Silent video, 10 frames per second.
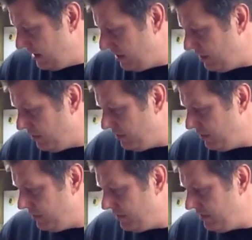you know,
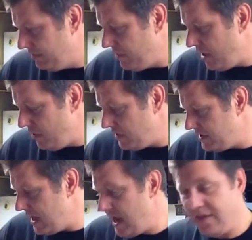Paul was
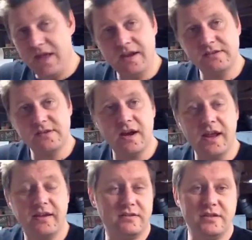saying that it's sort of
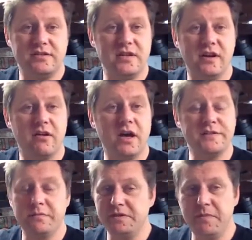like just sitting
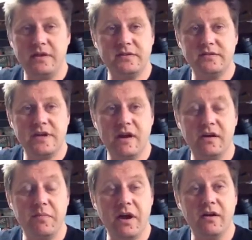across from his mates and
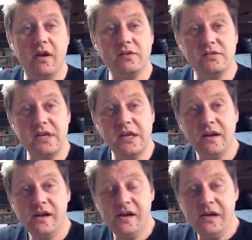sharing a beer. And honestly,
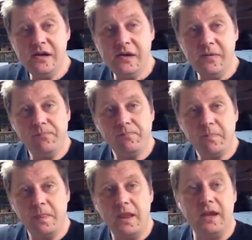
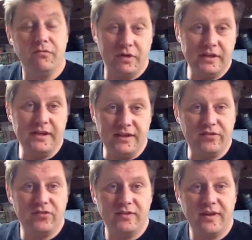it really
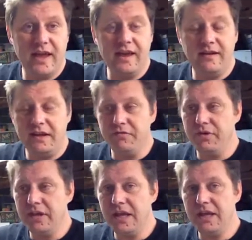is. And it
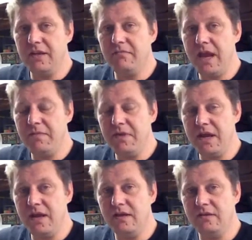really made
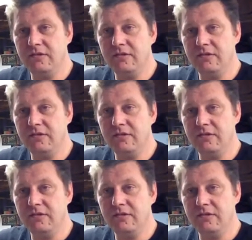me